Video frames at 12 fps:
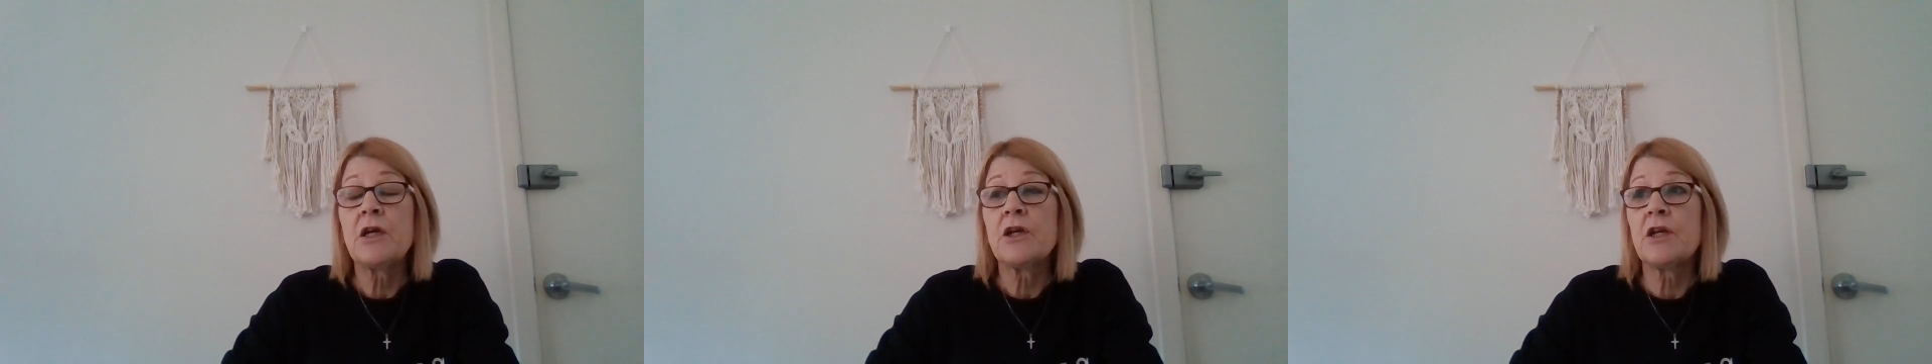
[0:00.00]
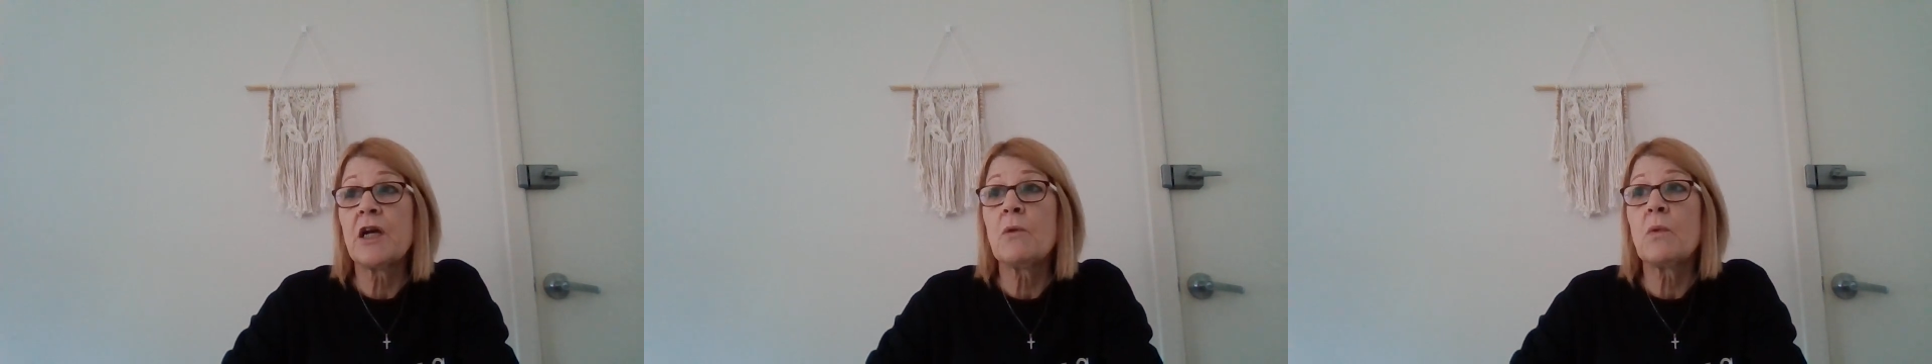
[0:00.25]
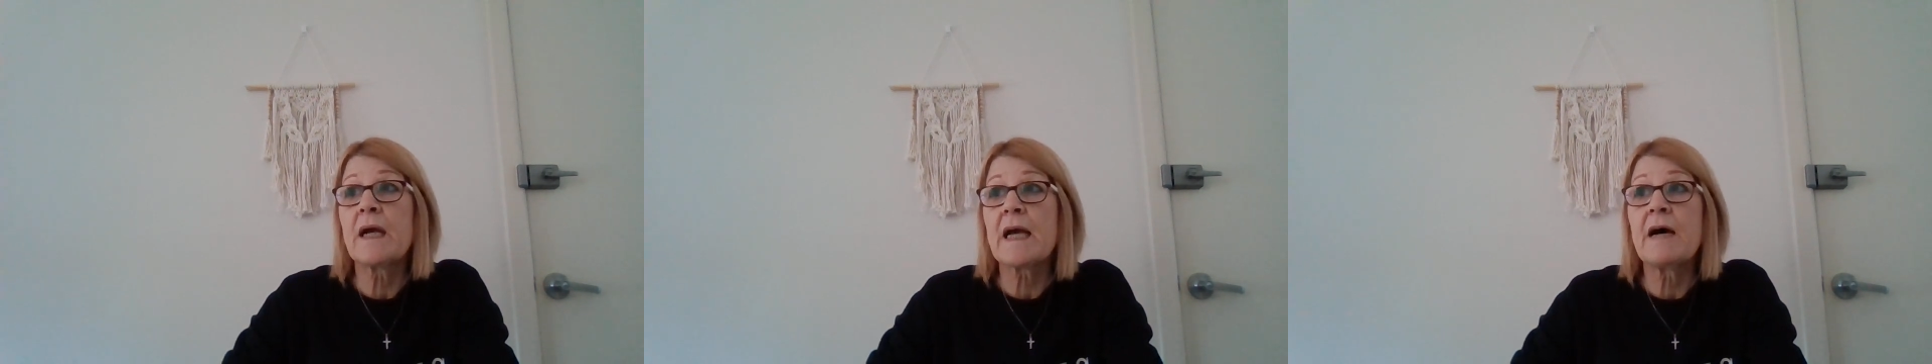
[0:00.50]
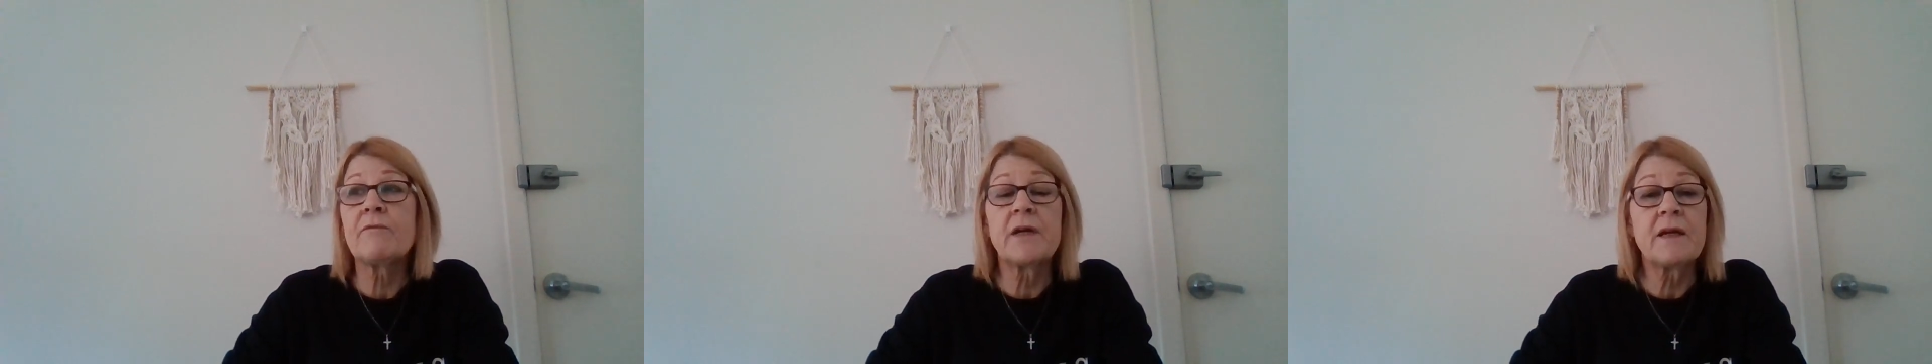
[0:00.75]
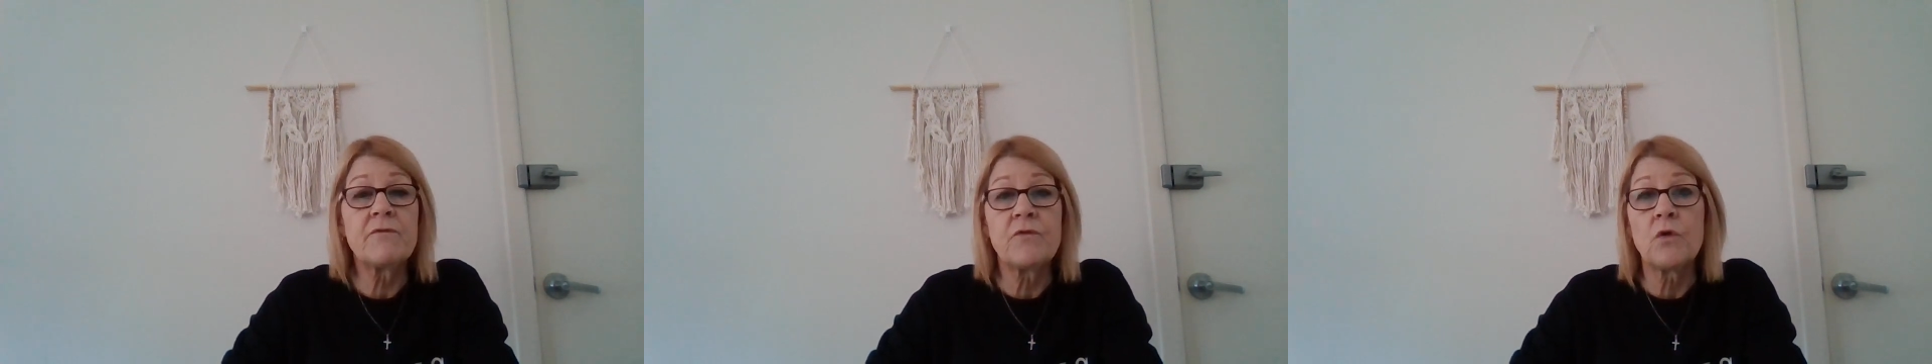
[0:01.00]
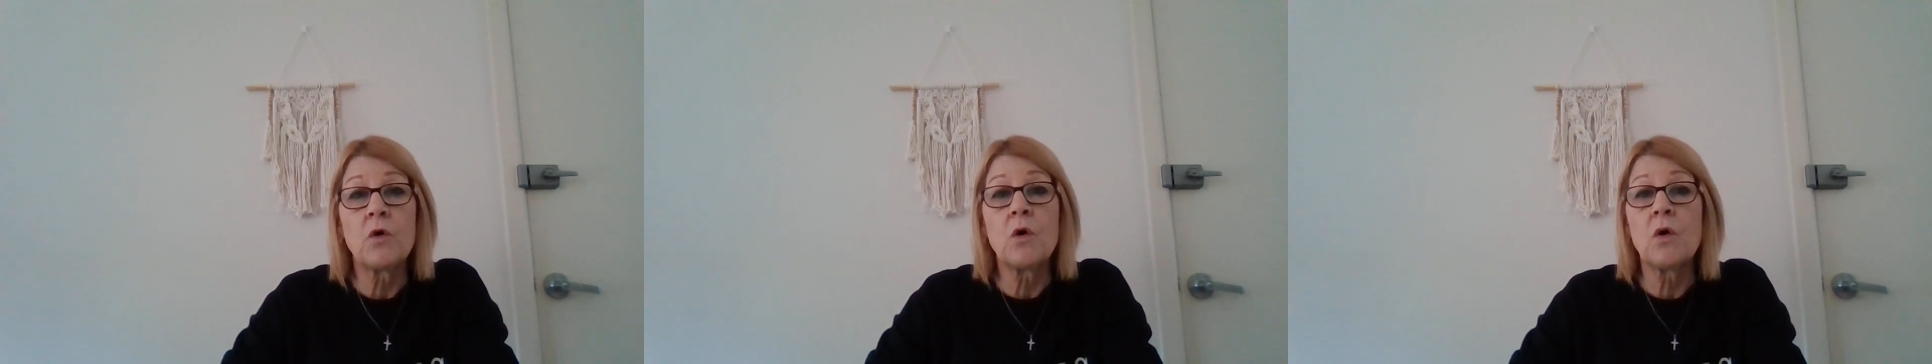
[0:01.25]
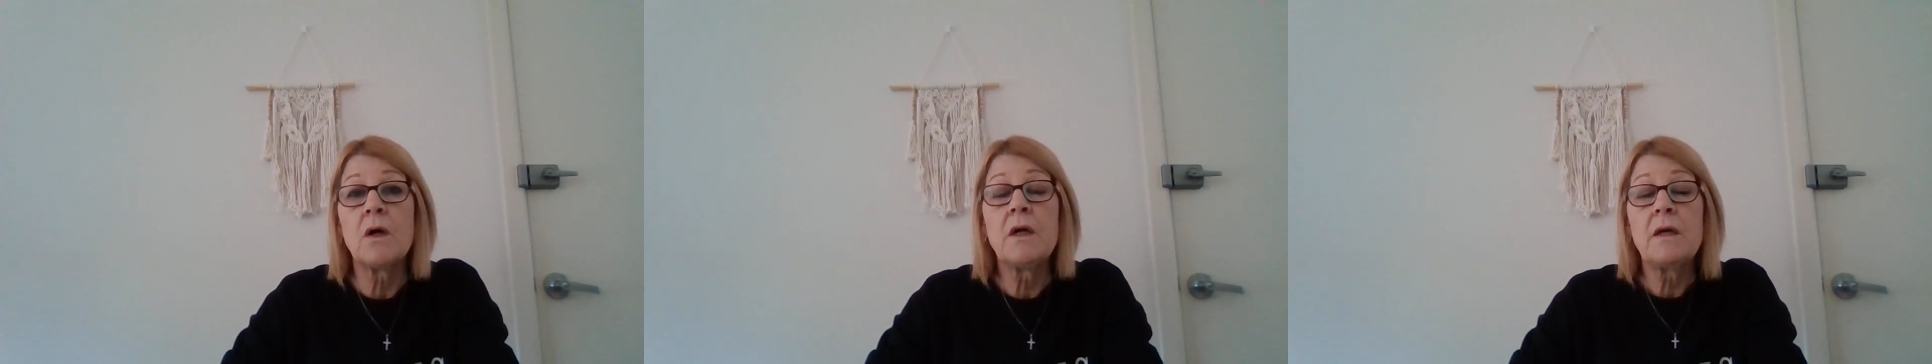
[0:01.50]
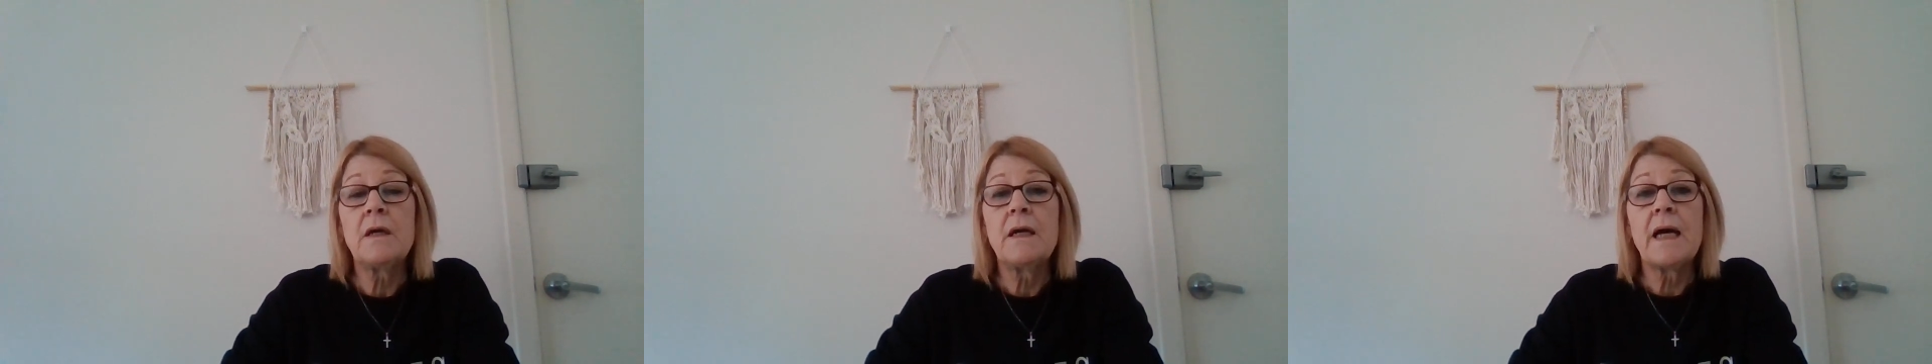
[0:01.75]
we're covering for
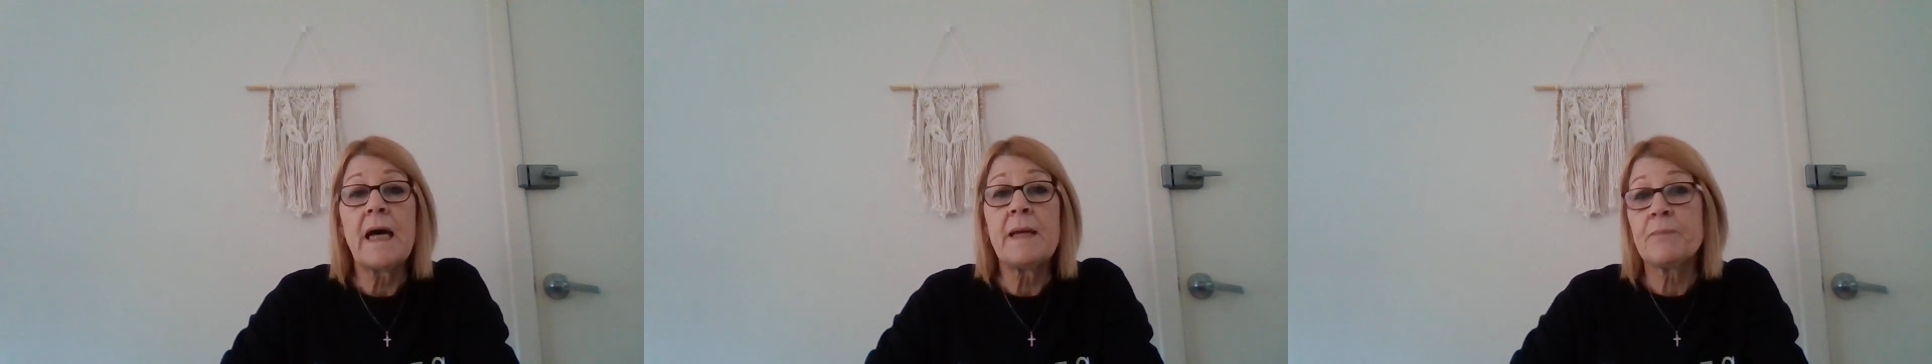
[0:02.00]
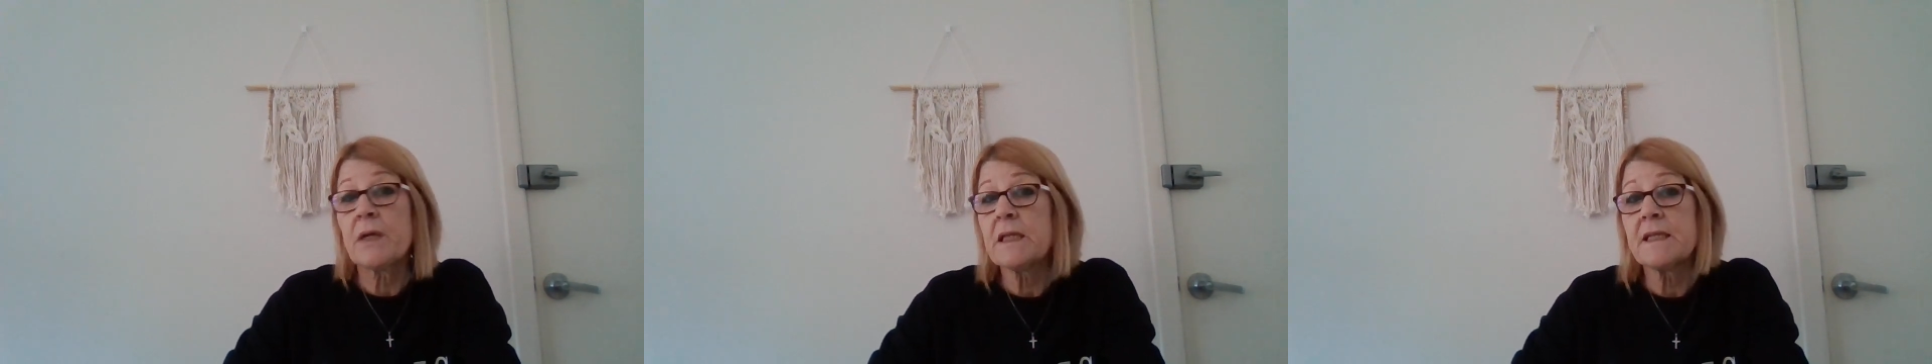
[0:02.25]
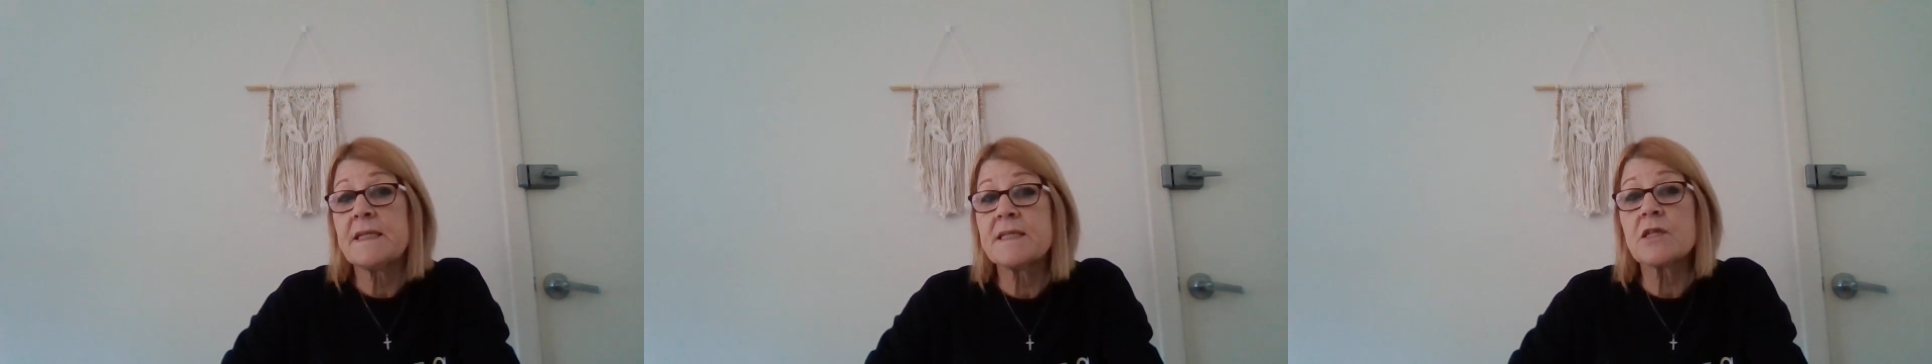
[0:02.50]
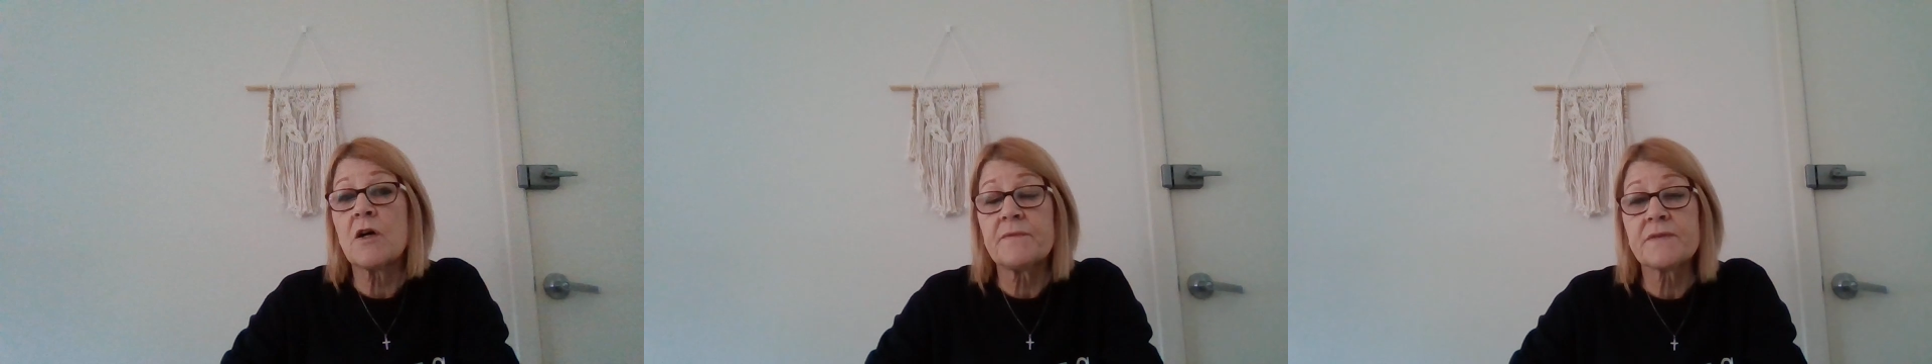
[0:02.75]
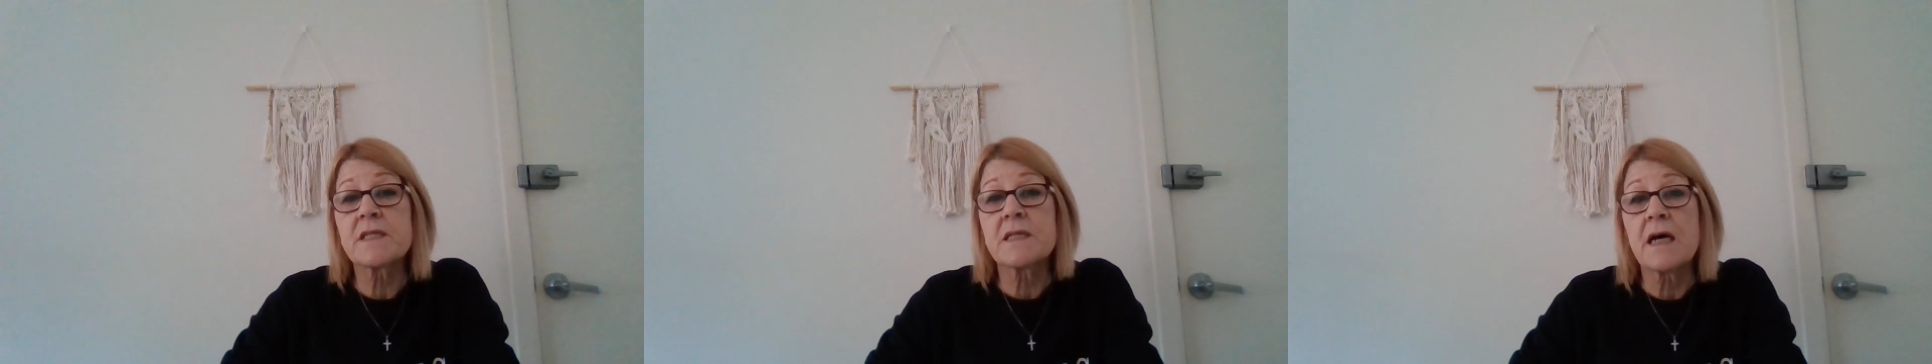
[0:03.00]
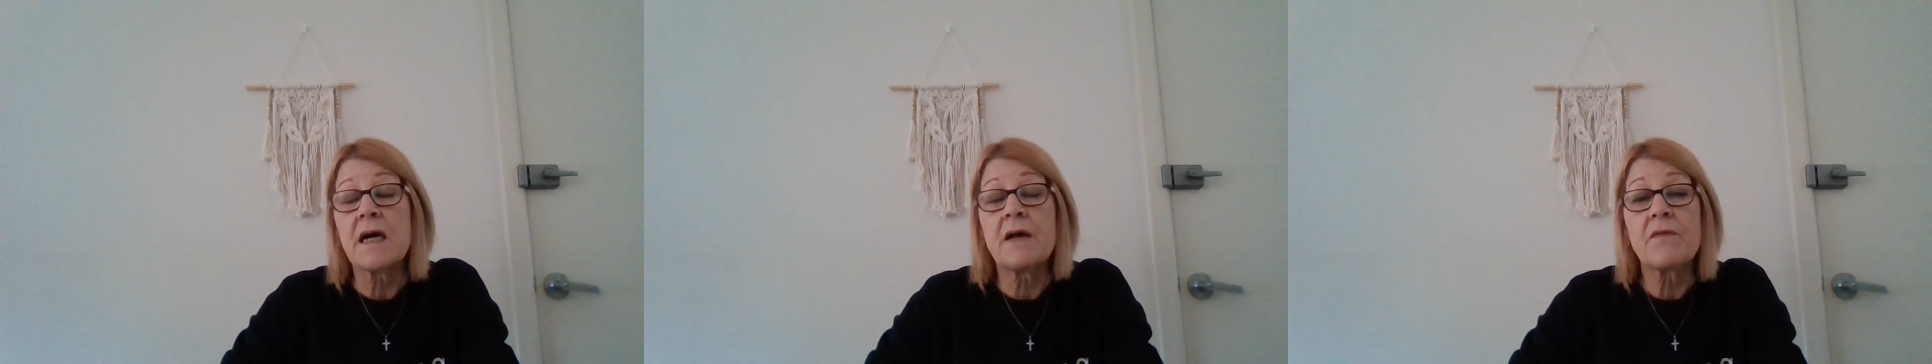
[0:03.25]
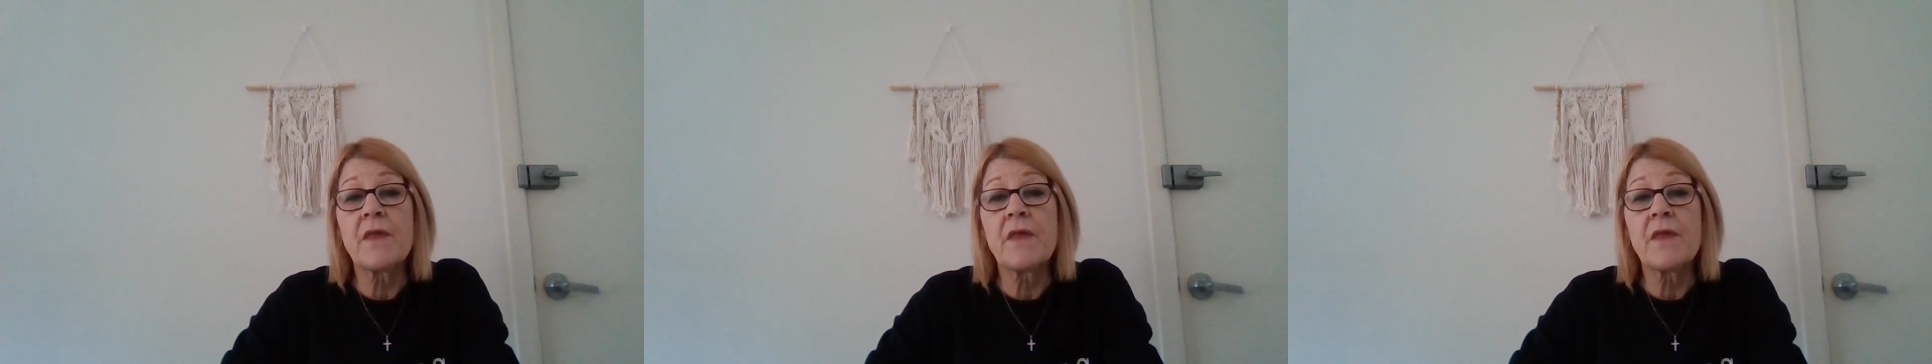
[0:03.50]
a police officer